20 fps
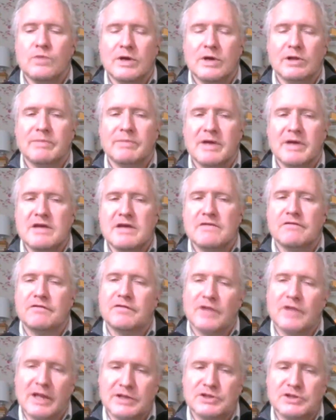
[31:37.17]
will be
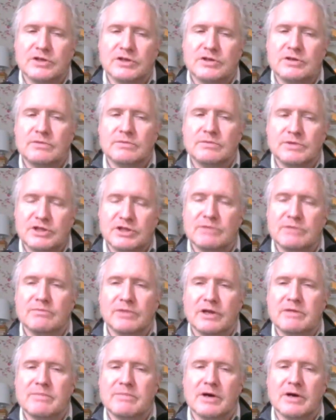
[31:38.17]
flattered
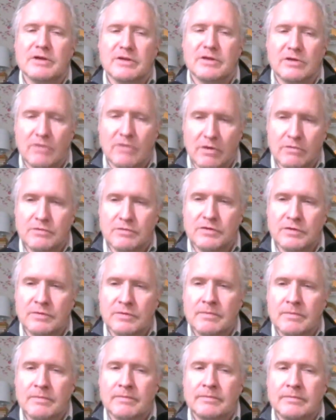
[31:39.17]
simply by the growth.